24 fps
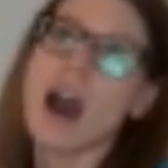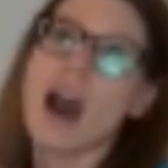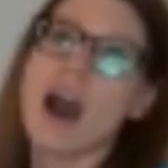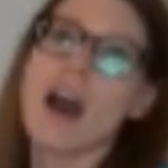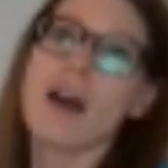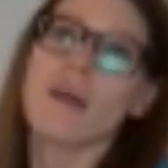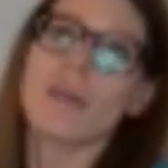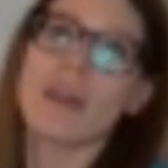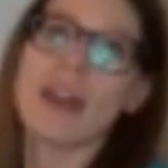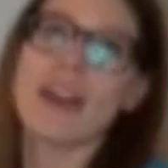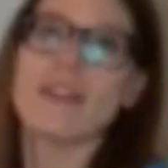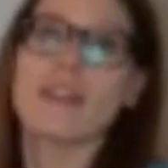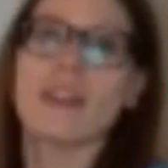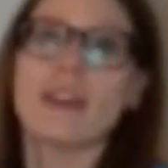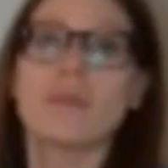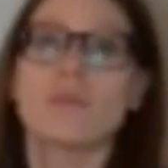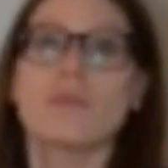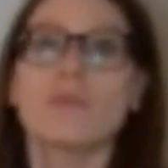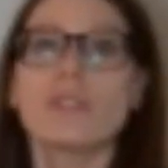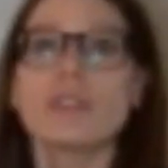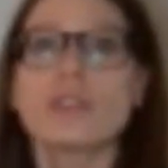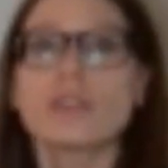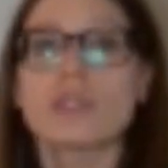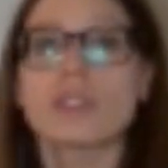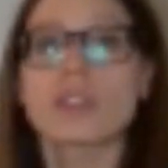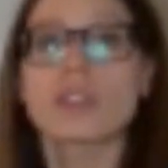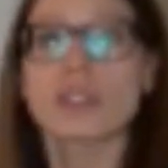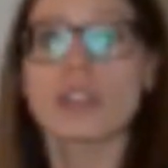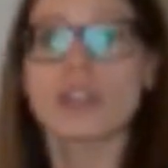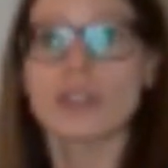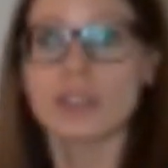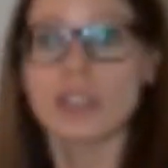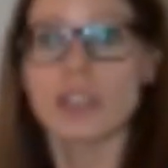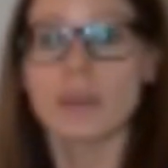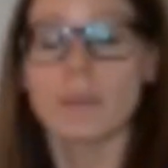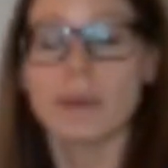And then when you
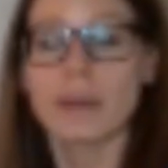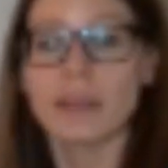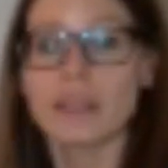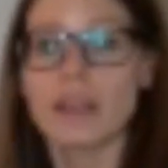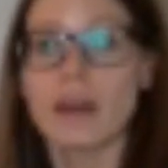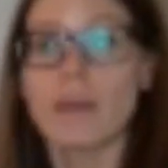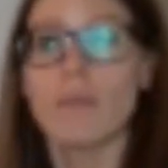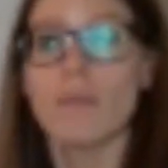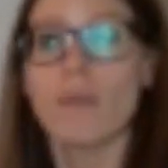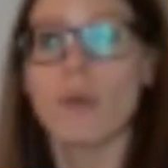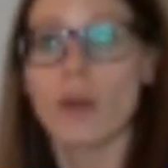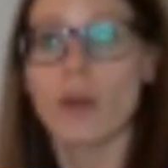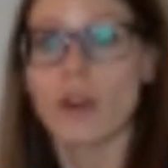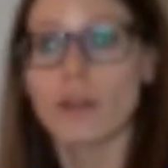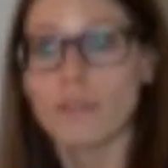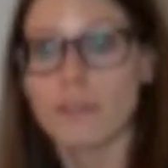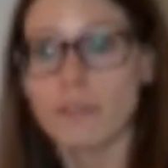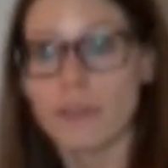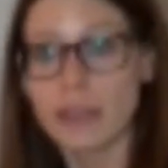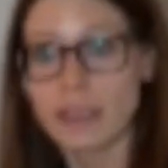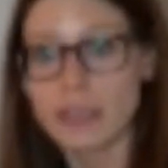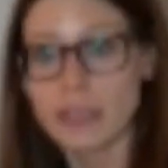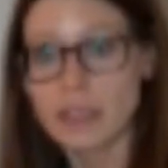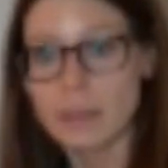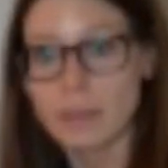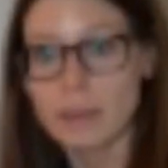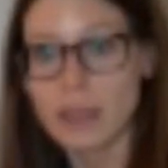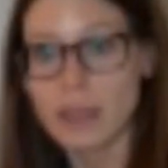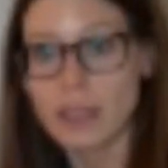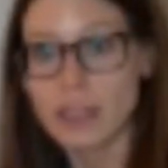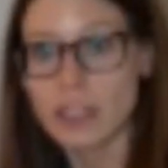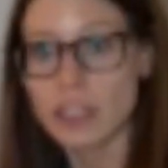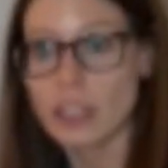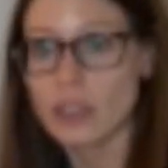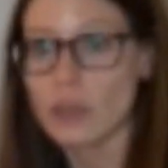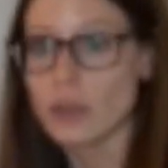start to build up more
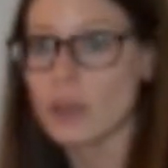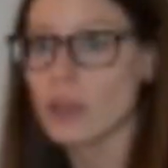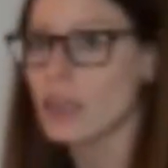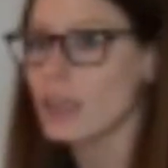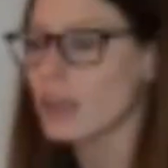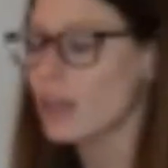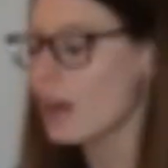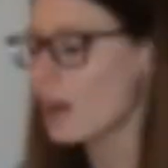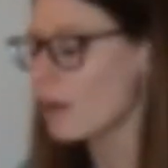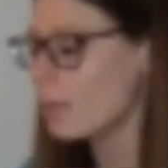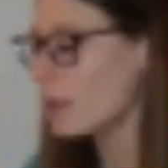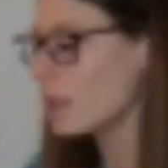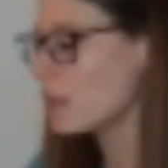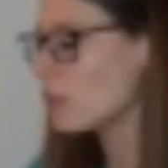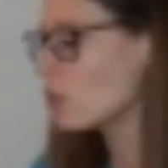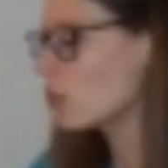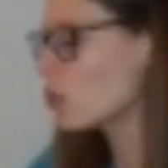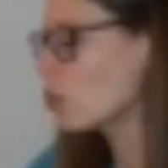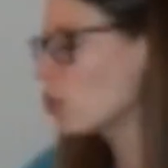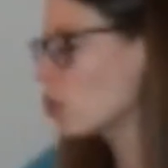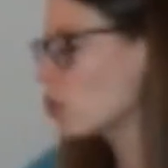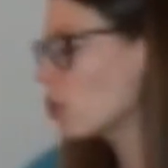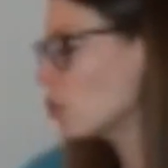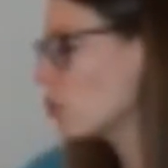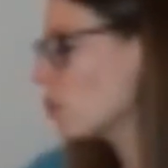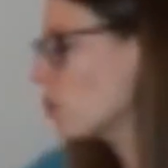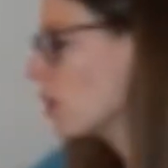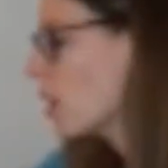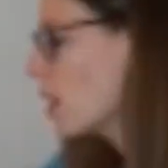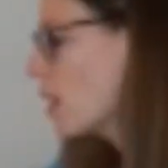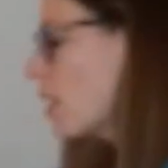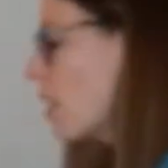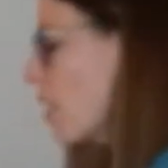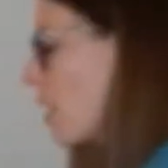flexibility, you can come into